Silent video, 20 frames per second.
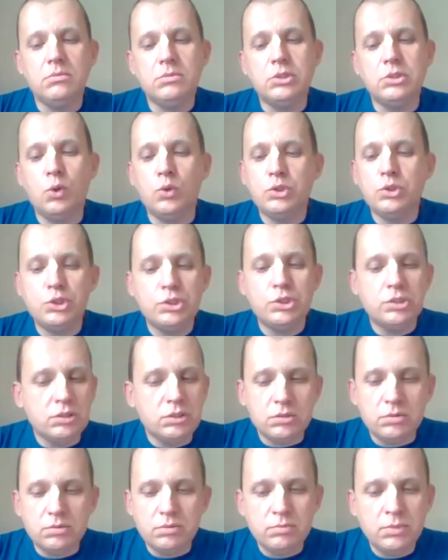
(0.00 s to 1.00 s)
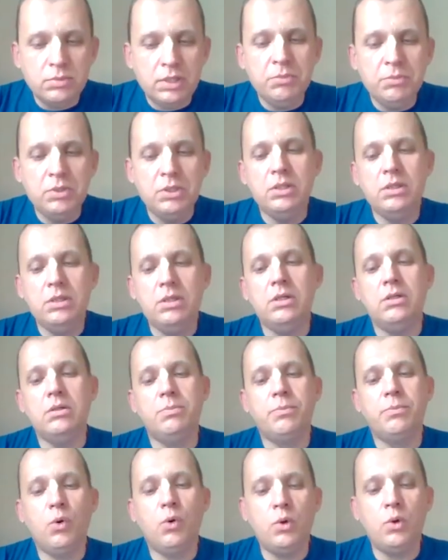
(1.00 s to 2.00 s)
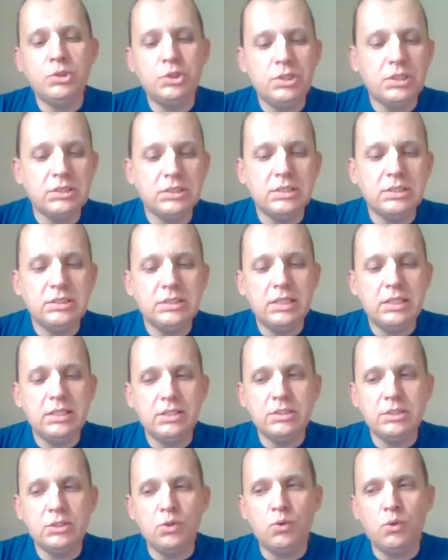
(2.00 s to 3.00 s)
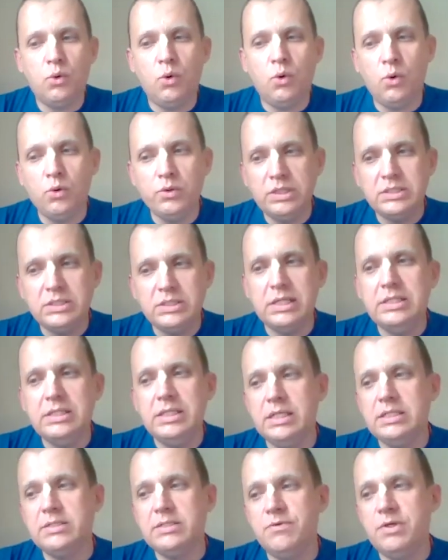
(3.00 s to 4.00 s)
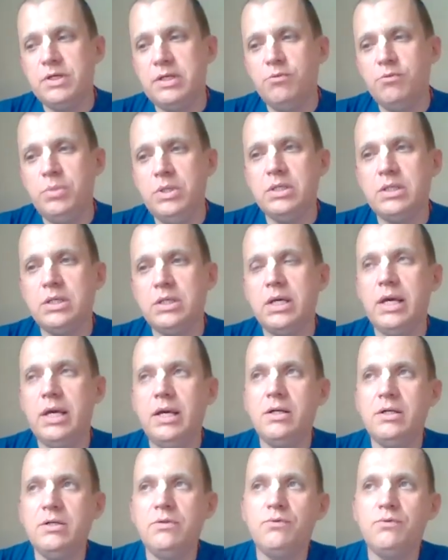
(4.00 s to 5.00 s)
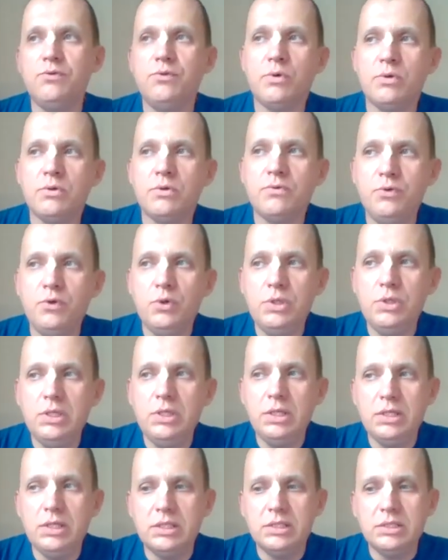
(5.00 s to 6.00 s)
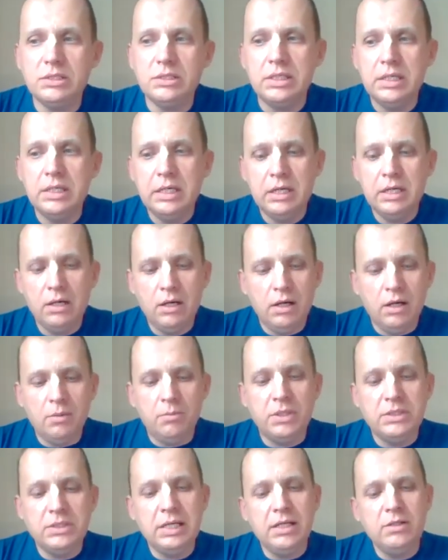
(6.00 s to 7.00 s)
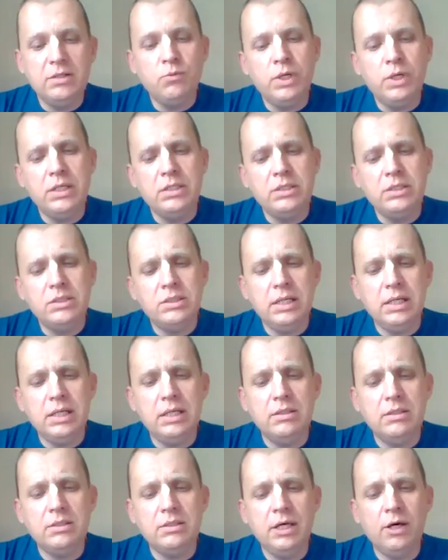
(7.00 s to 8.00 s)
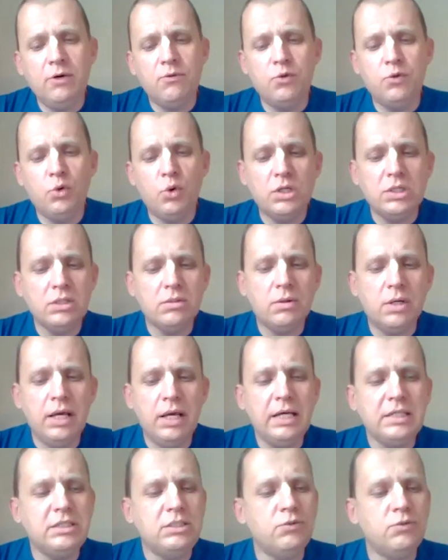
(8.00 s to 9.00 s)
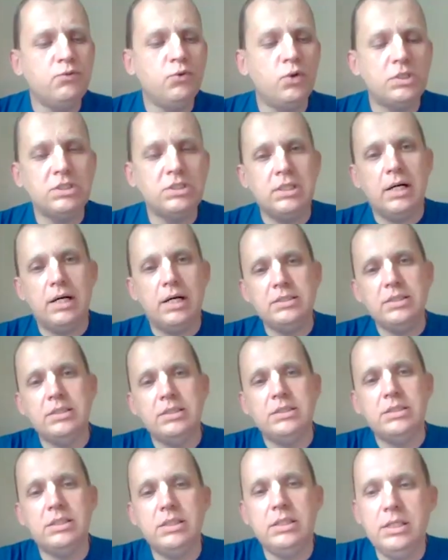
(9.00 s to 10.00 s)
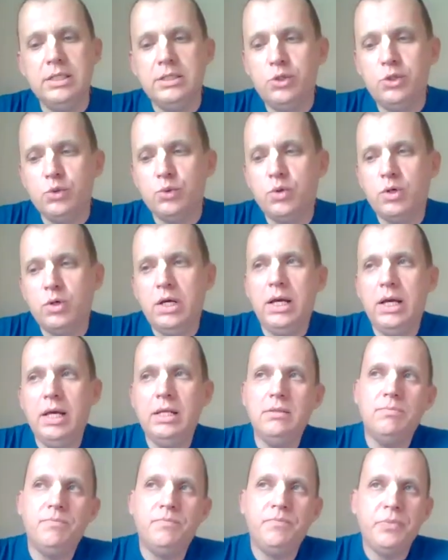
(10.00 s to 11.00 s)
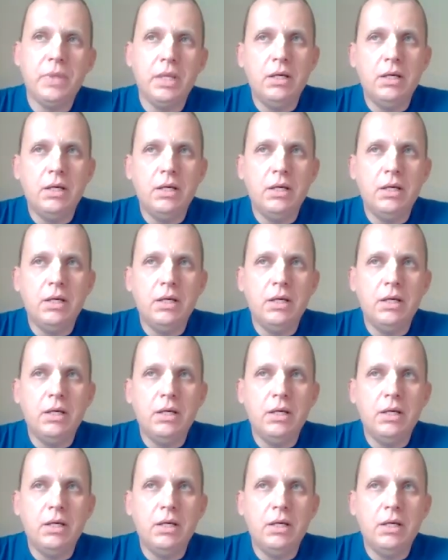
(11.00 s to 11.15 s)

social maybe projects, etc. So all these ideas we have been carrying for a few years. But then when the active war started in Ukraine